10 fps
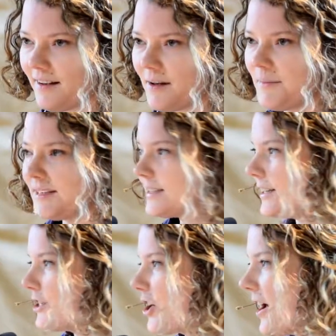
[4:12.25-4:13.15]
Amidst
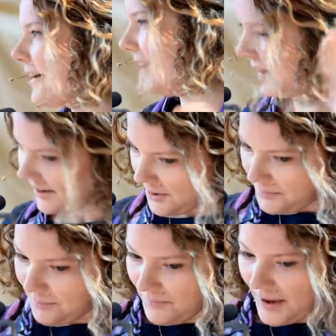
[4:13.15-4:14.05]
the chocolate
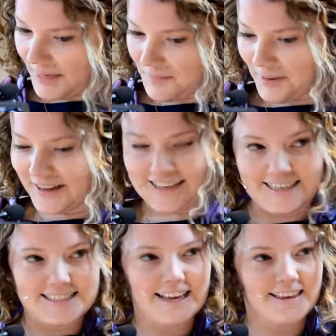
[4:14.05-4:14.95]
and the
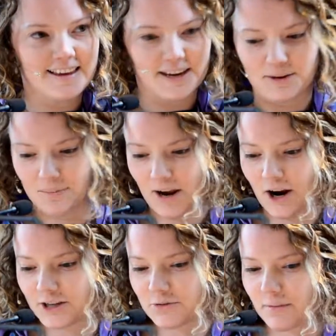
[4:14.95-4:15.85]
bunnies, I think it can be
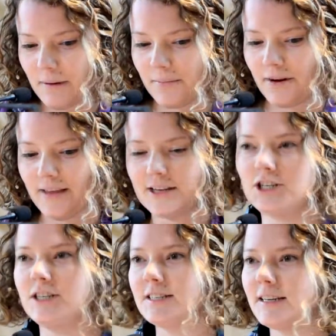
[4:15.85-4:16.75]
hard to remember that
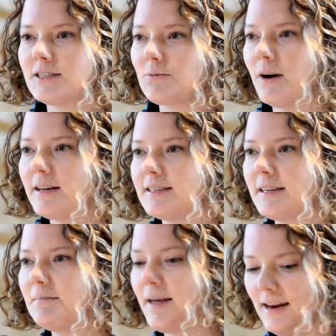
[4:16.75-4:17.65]
Jesus was,
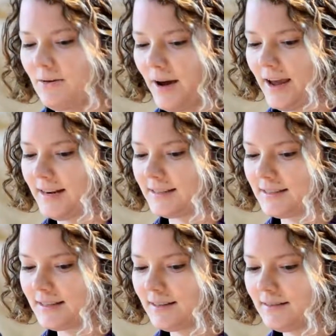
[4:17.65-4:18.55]
in many
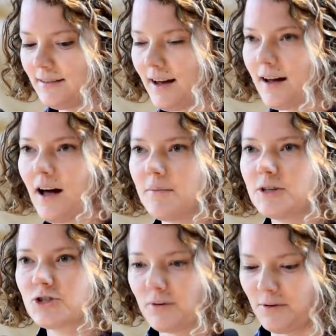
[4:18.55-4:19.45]
ways, a
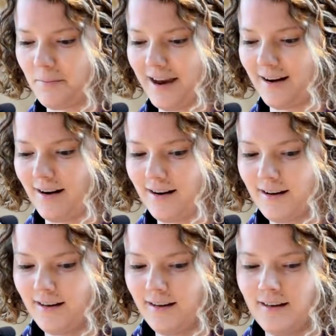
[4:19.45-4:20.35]
common troublemaker,
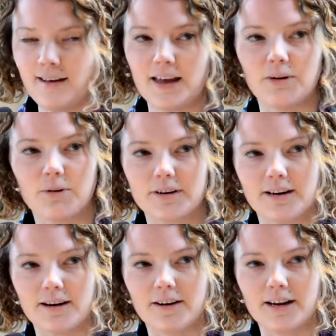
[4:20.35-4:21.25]
an
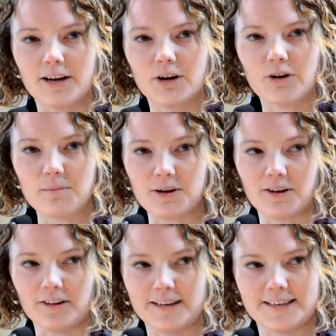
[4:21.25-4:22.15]
ordinary
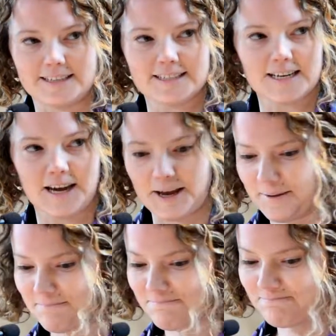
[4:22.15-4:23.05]
criminal in his
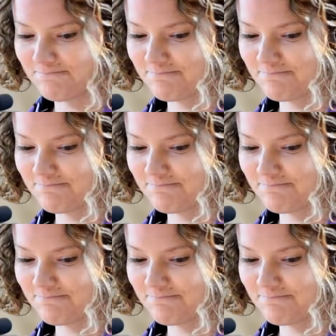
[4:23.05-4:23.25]
time.